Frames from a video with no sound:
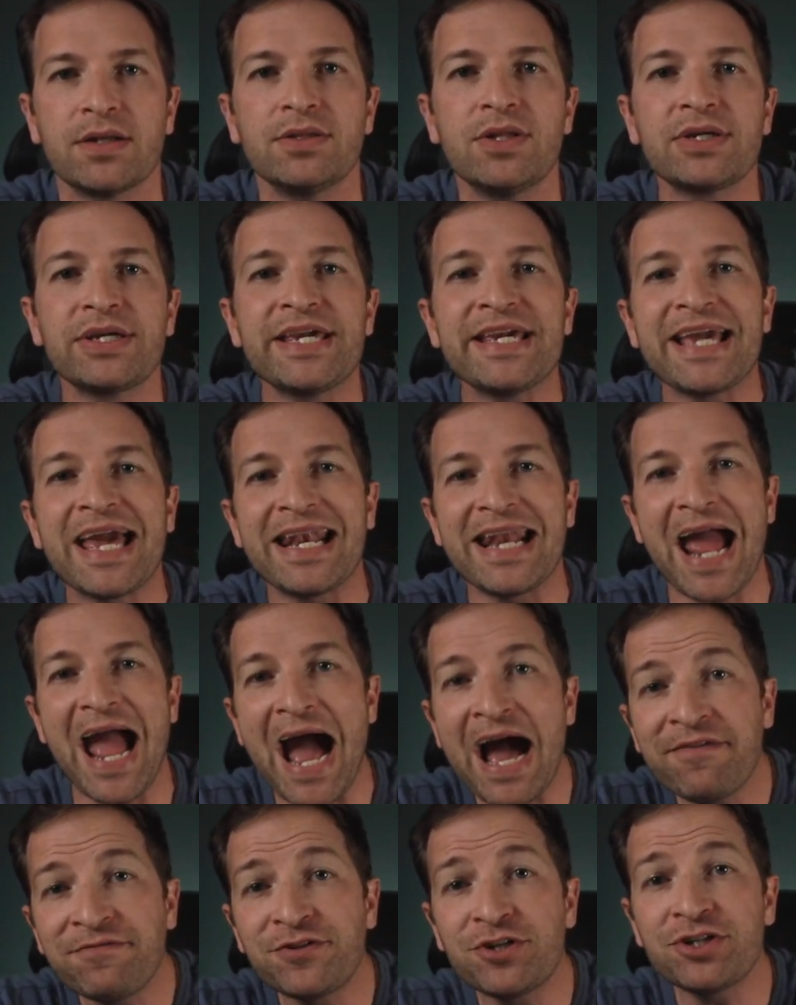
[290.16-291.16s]
Looking at
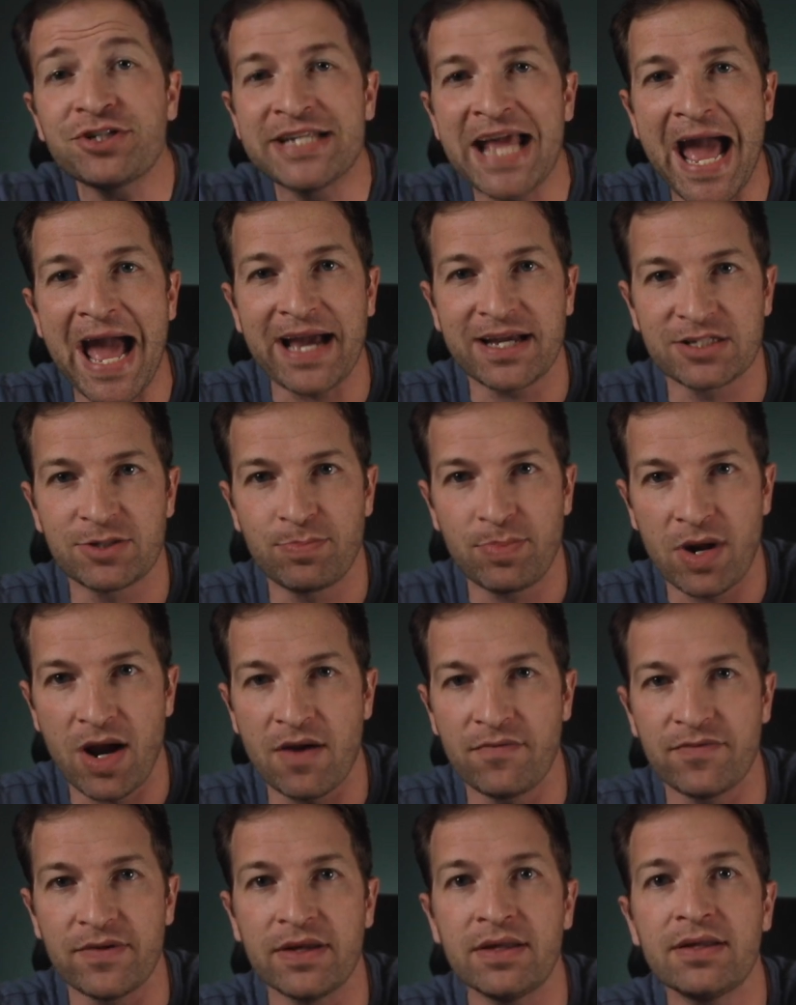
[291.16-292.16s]
after-tax
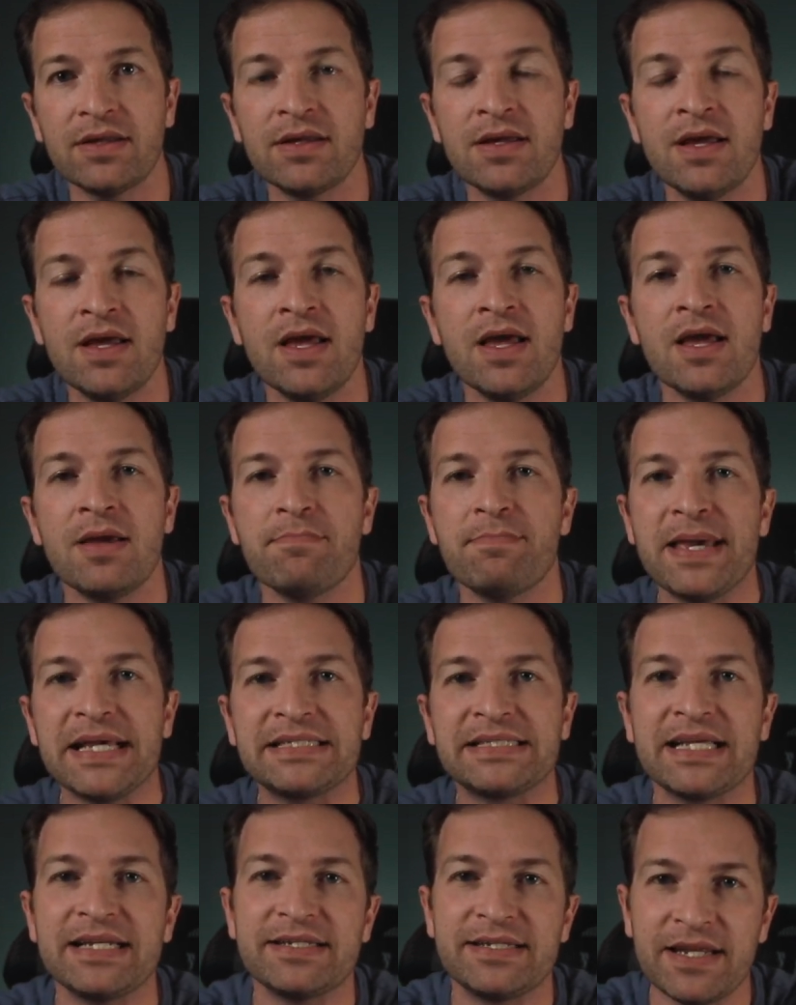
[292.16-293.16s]
profit
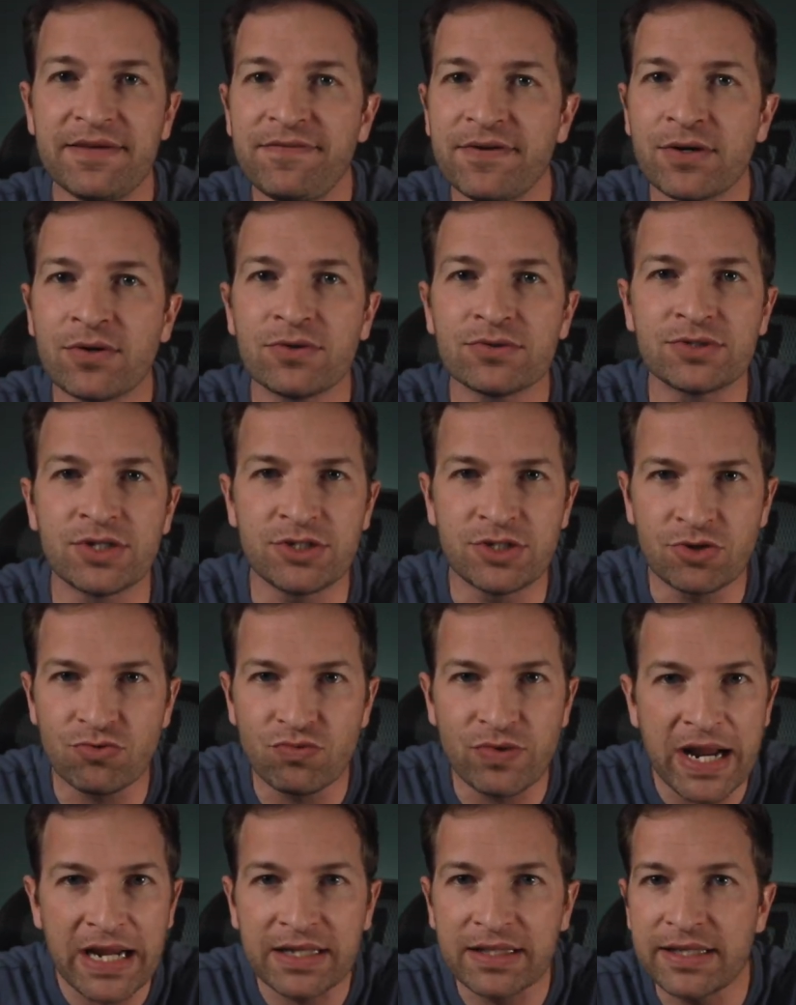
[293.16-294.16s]
makes it difficult to
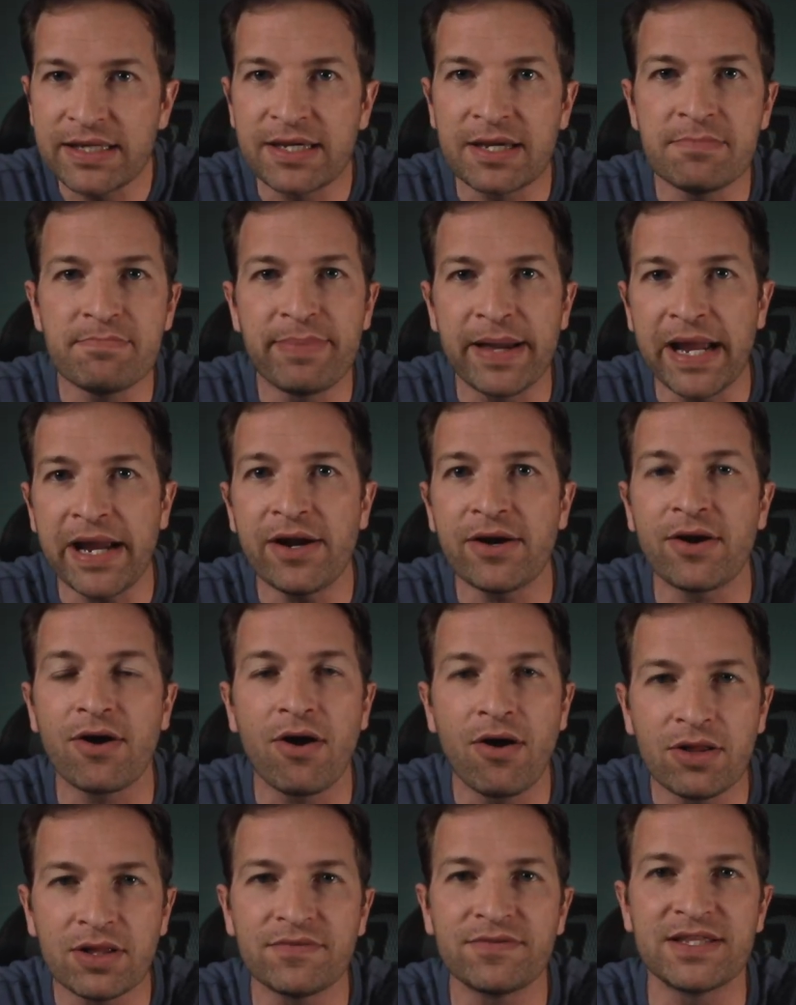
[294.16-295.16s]
directly compare
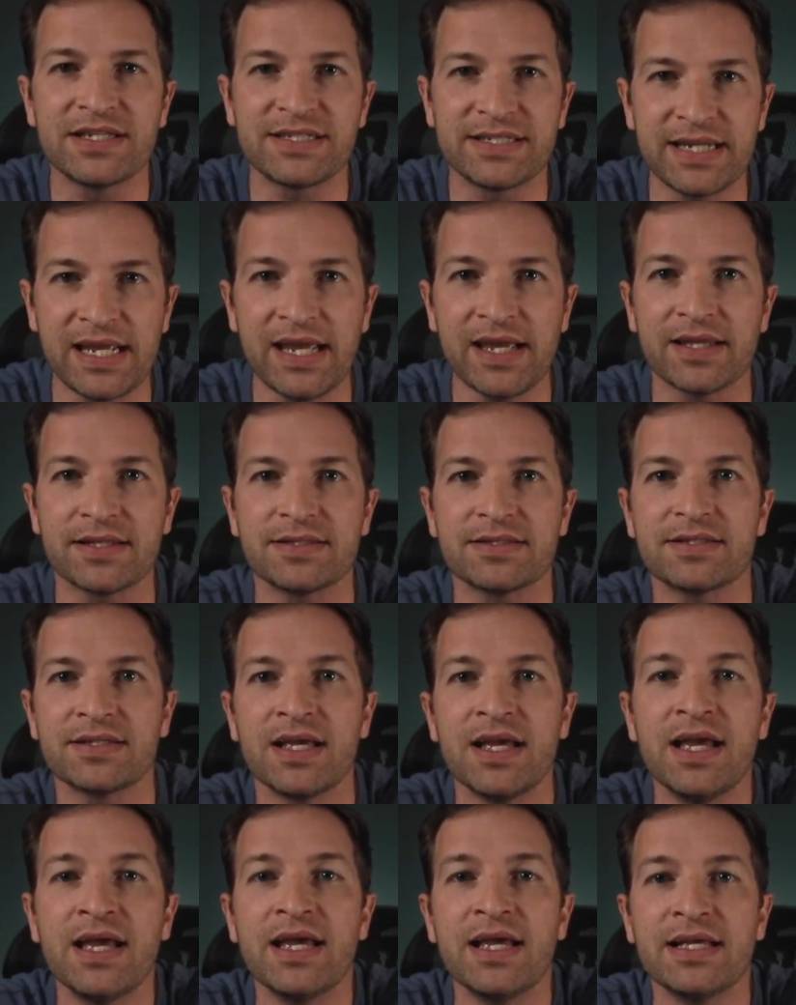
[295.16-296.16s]
all of the stands.